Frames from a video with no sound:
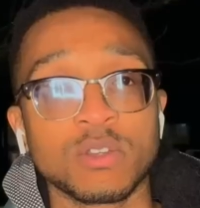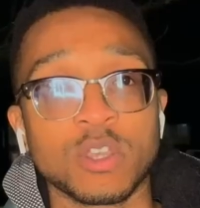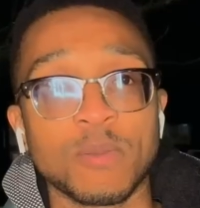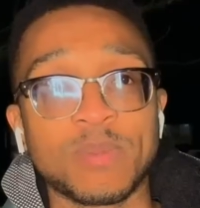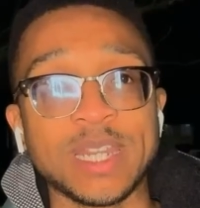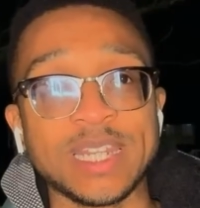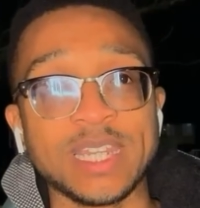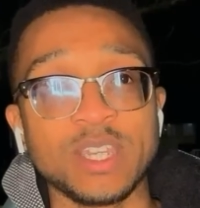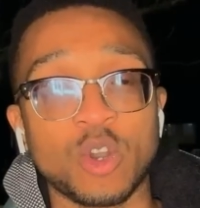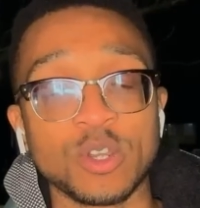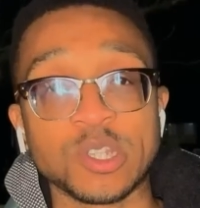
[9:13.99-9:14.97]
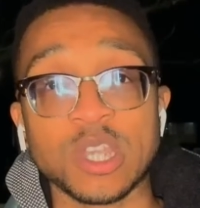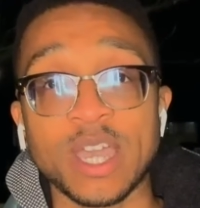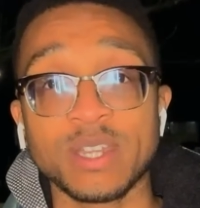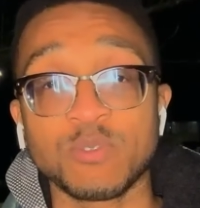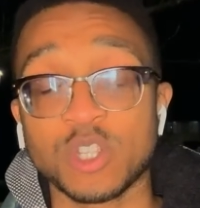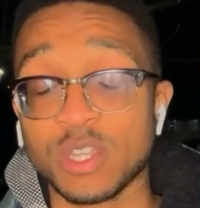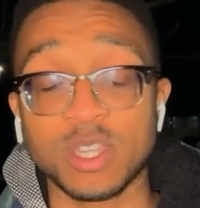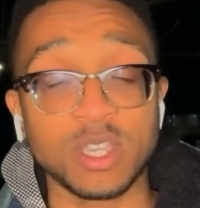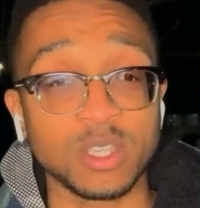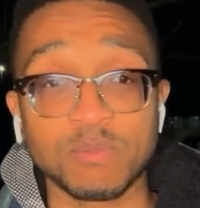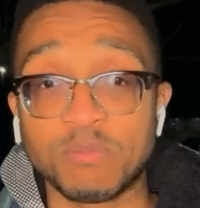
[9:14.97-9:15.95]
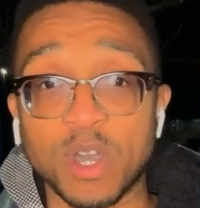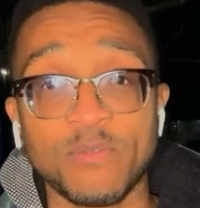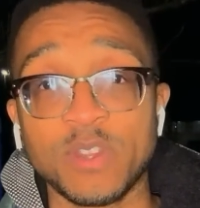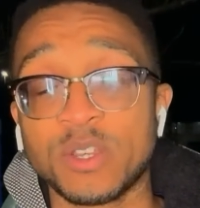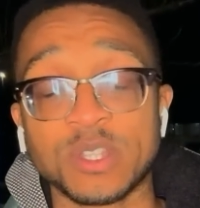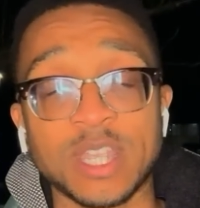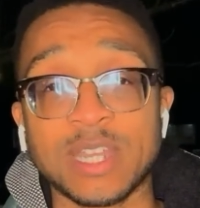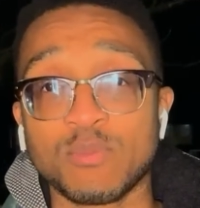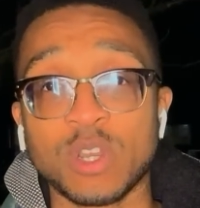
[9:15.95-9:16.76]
completely on side, which I think is perfectly understandable.